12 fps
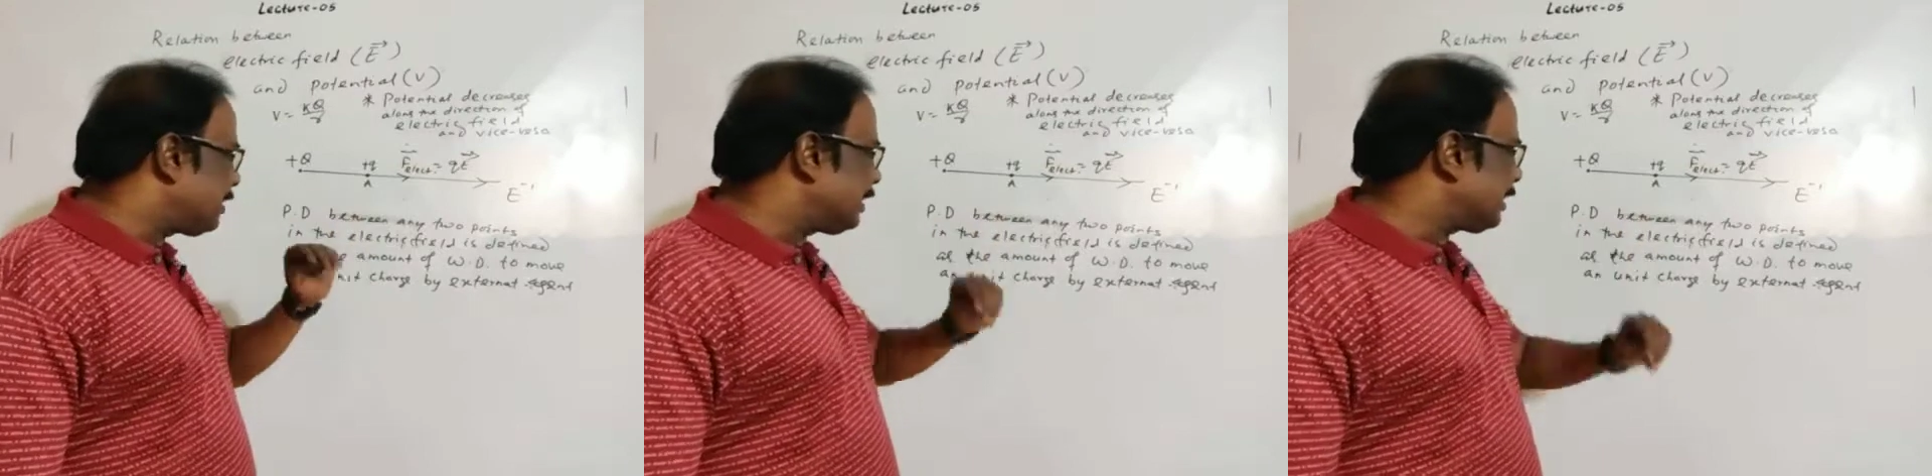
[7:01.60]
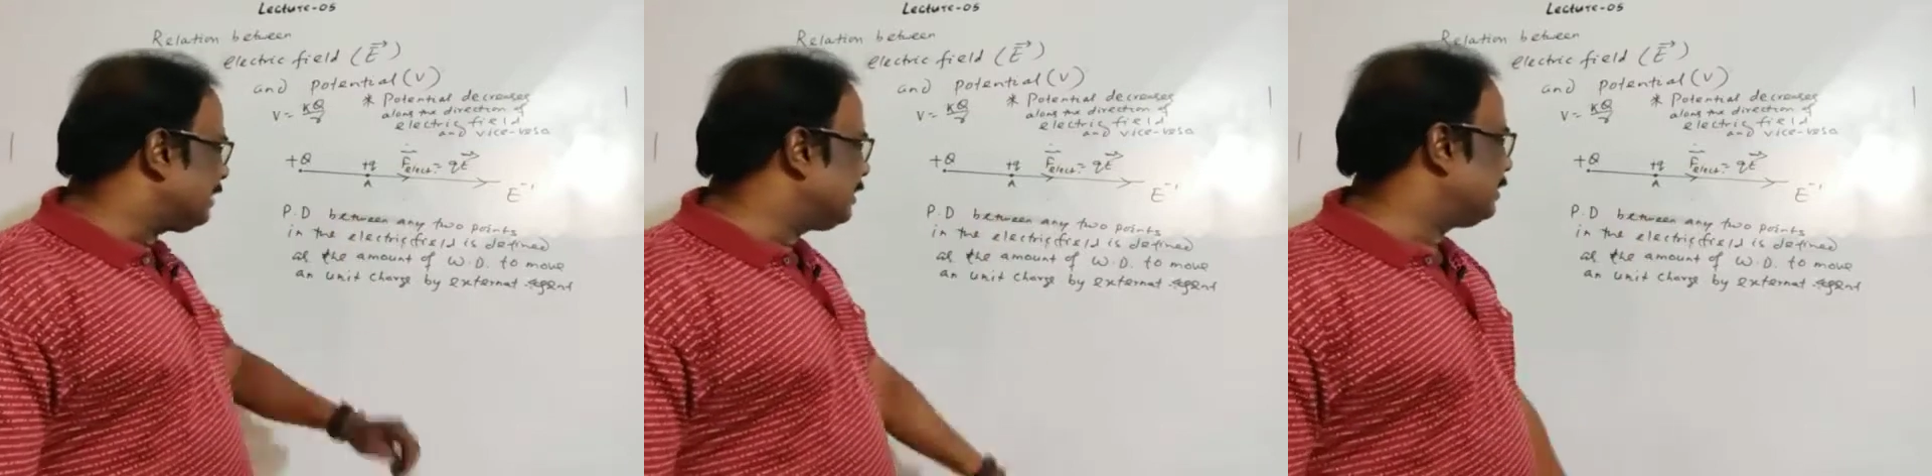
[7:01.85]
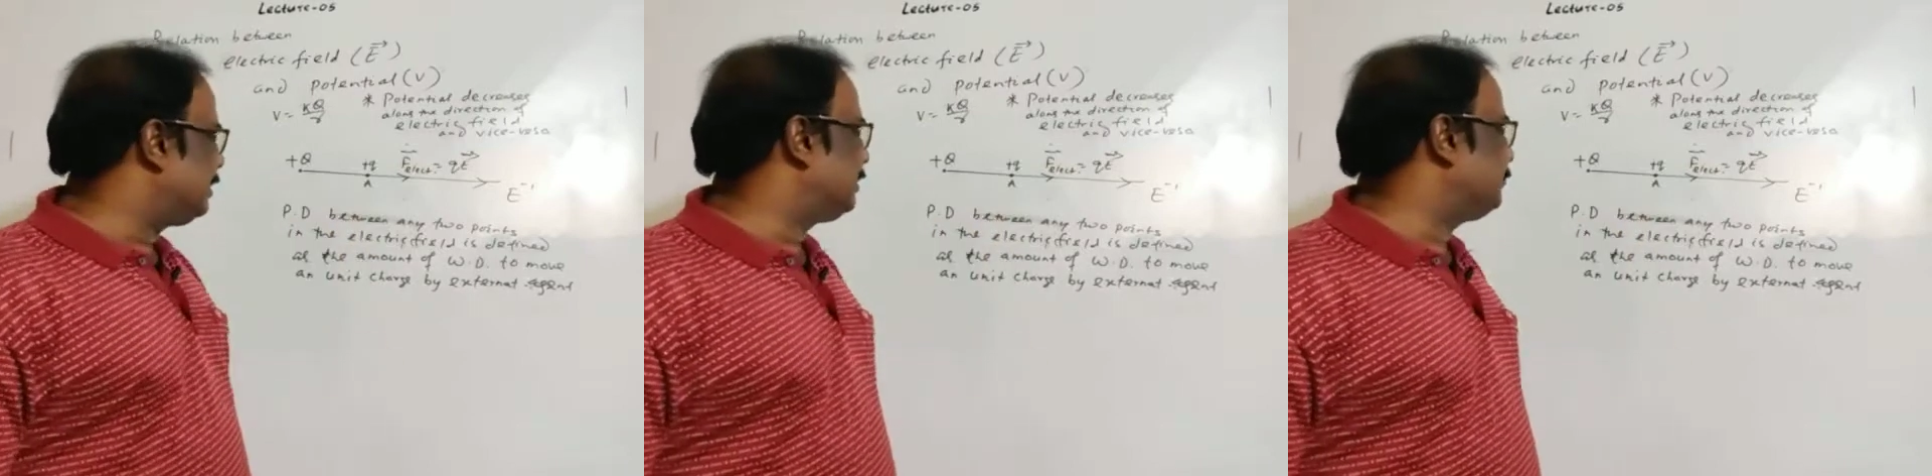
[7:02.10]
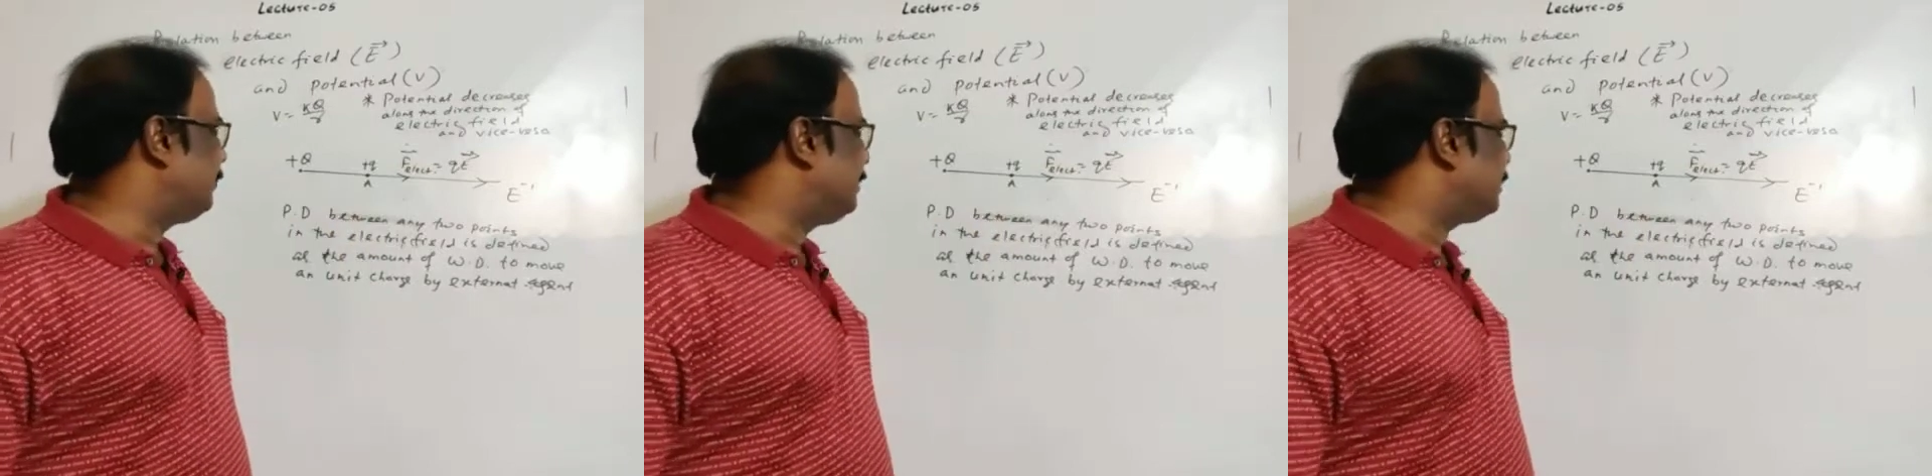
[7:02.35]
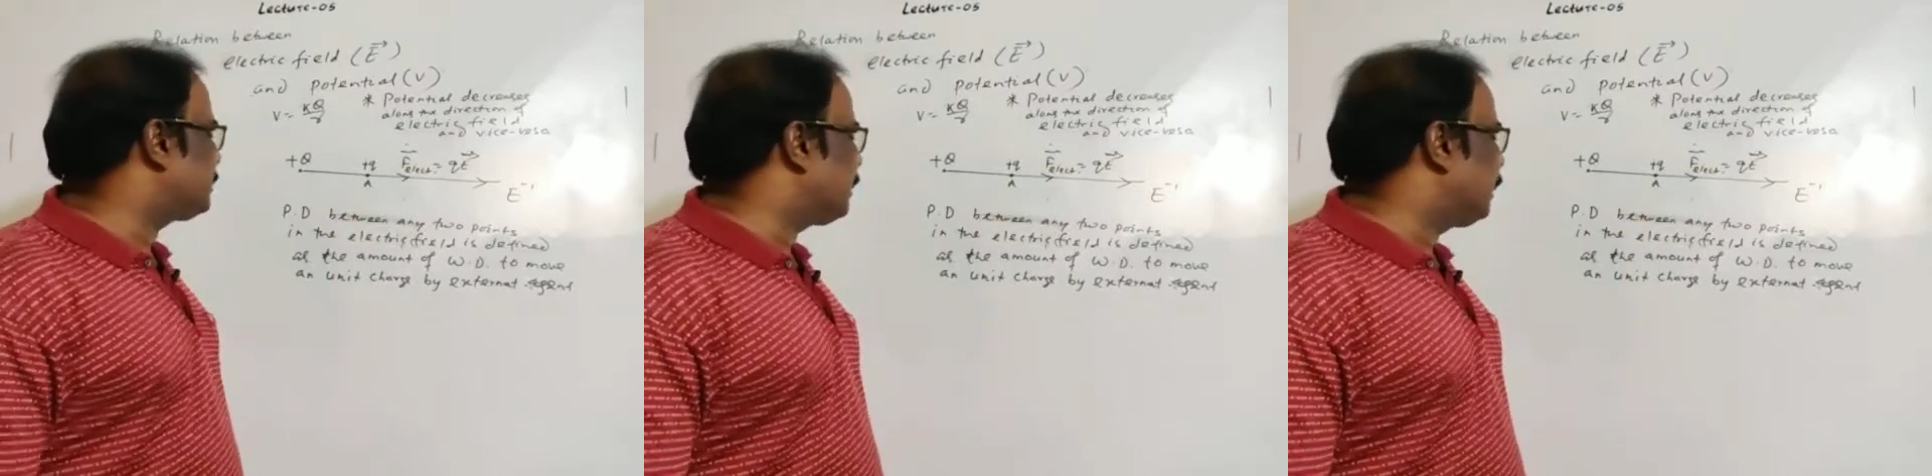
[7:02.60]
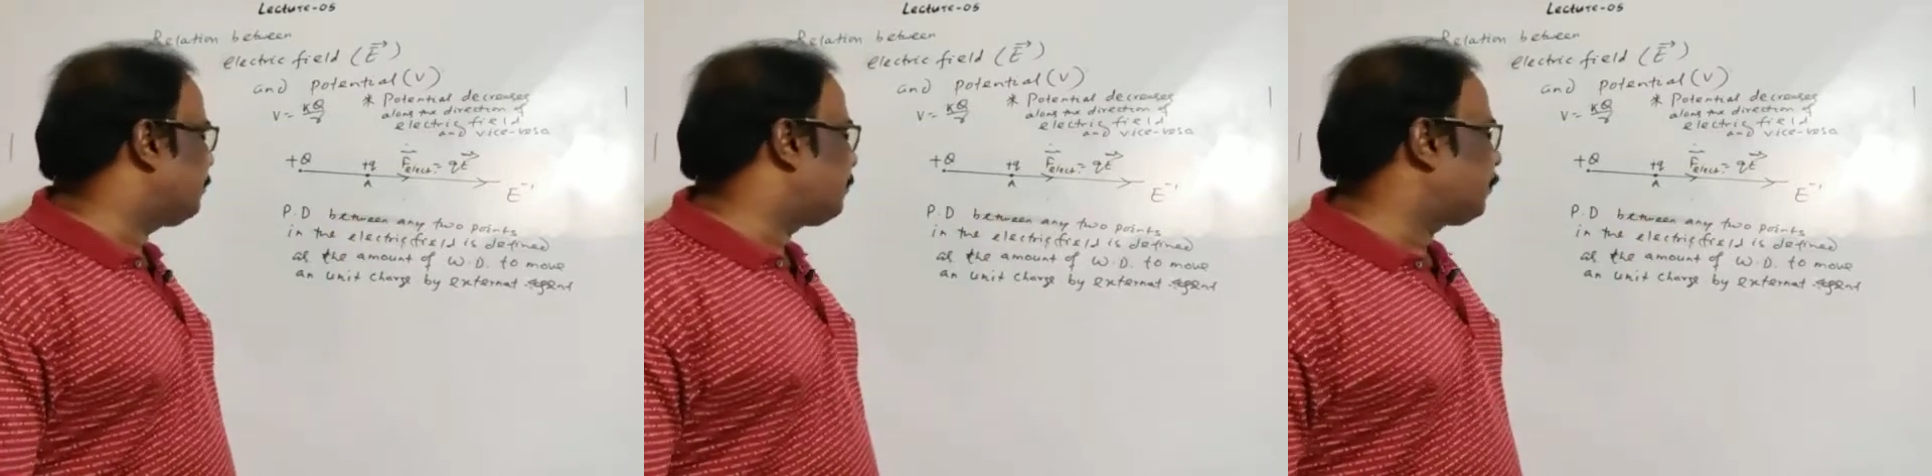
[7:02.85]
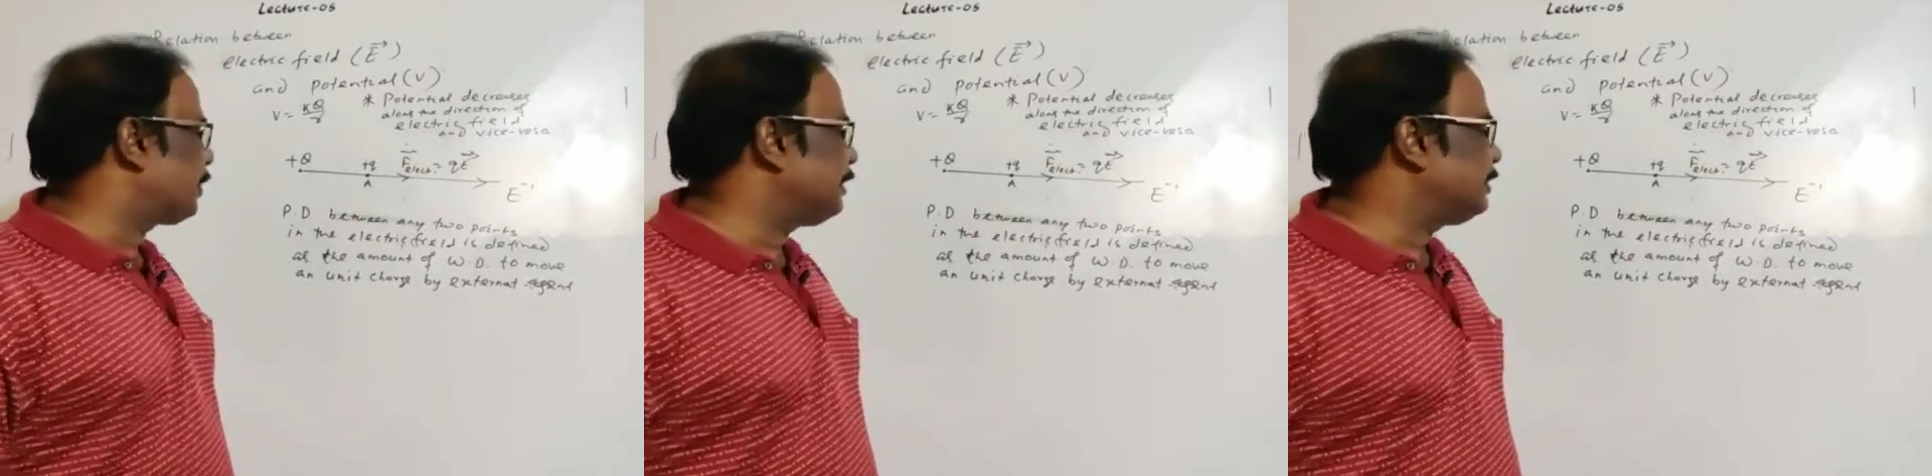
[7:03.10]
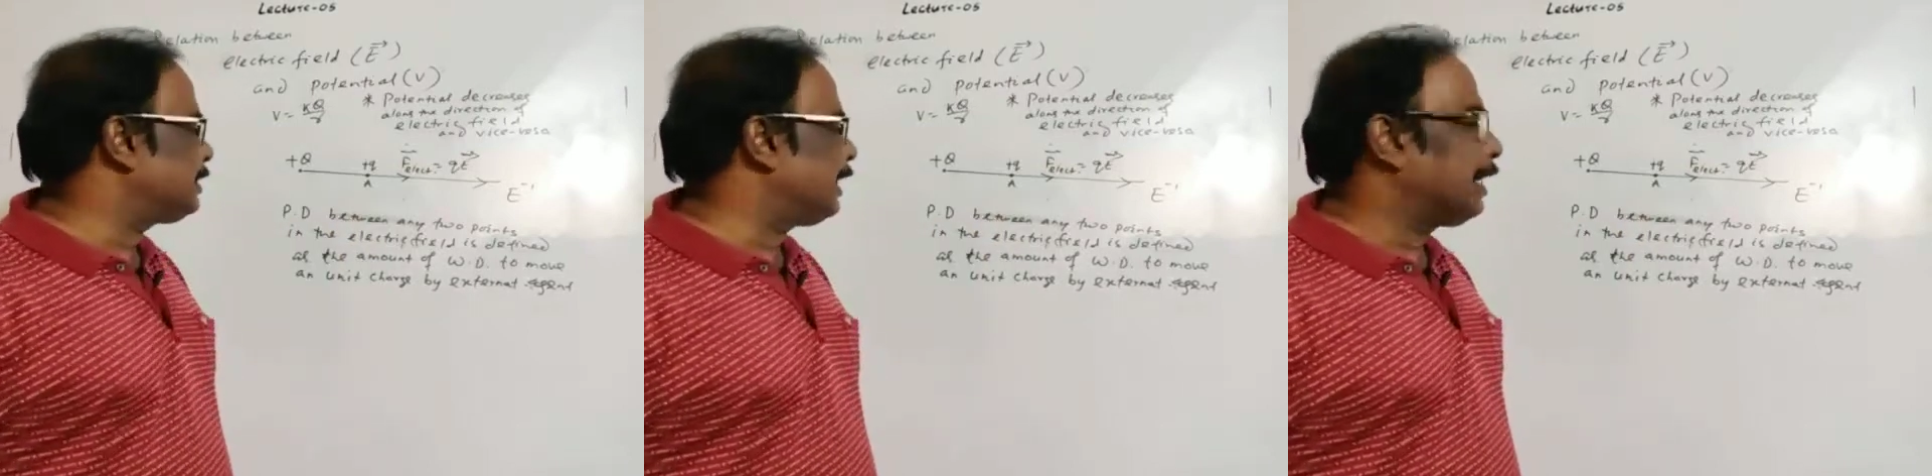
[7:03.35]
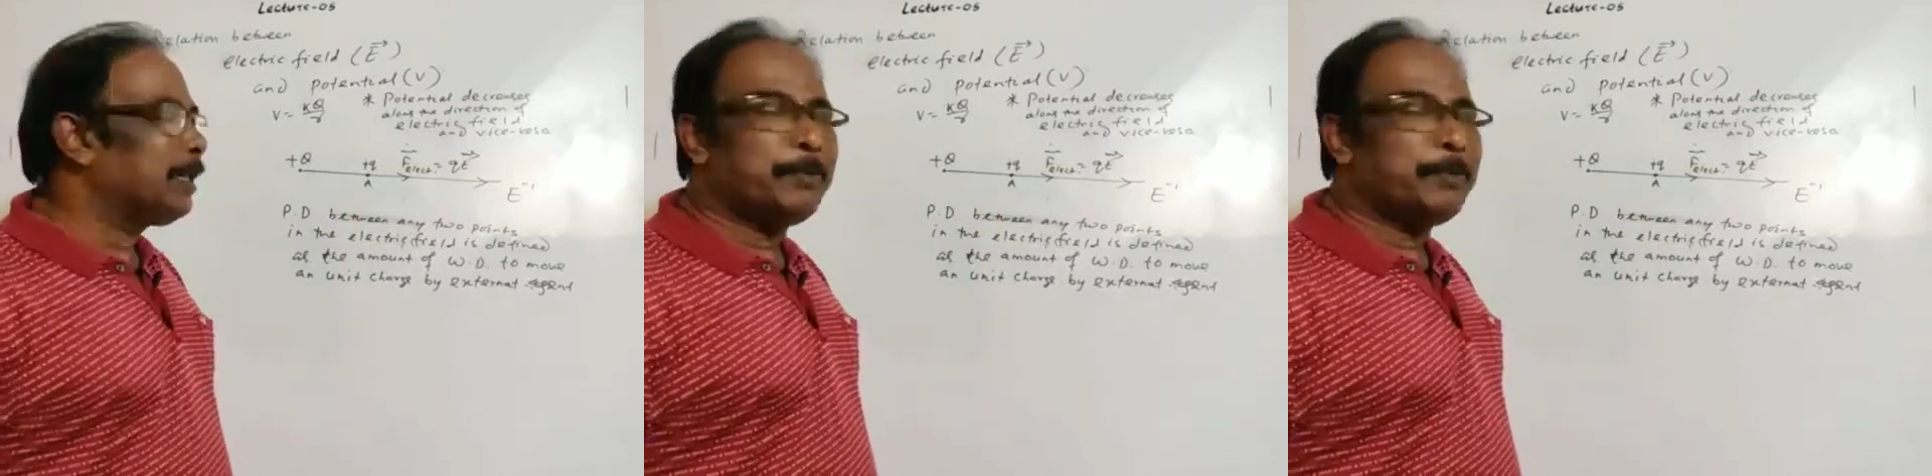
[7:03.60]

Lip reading: taken the definition of potential